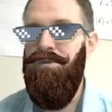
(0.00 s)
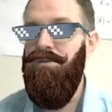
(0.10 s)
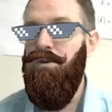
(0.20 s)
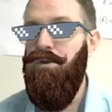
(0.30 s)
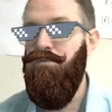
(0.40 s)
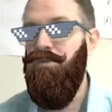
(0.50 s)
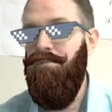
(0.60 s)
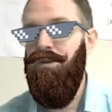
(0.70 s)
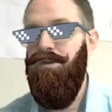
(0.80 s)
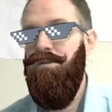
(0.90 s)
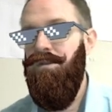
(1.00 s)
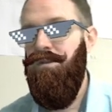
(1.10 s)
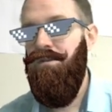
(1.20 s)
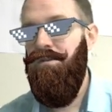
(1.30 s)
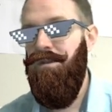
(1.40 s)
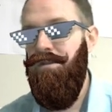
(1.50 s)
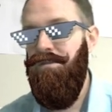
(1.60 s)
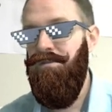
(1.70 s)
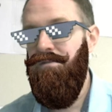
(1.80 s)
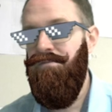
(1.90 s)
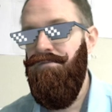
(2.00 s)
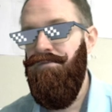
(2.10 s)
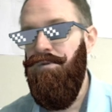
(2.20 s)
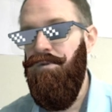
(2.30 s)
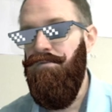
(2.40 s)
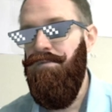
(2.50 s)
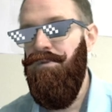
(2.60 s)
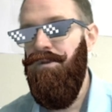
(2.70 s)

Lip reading: The whole rainbow. Right? This is the full rainbow.